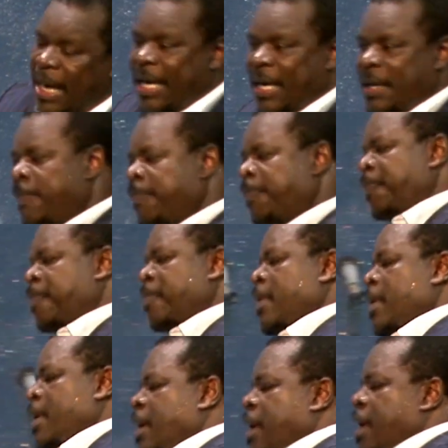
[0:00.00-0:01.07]
back.
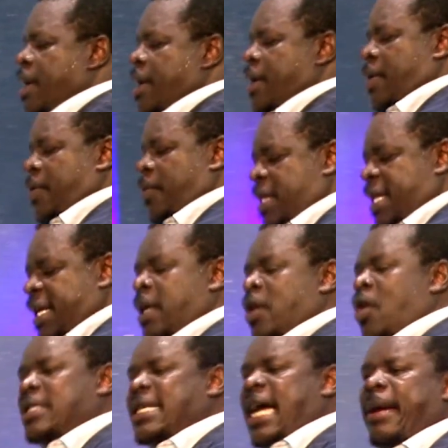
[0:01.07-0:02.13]

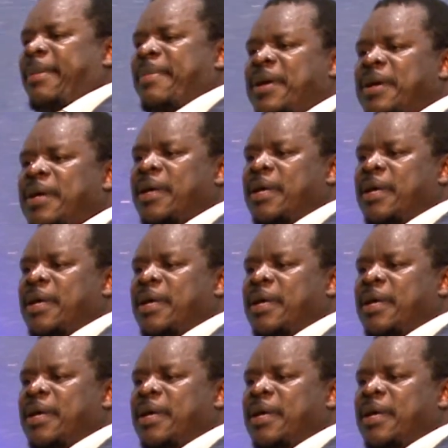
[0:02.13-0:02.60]
Within no time,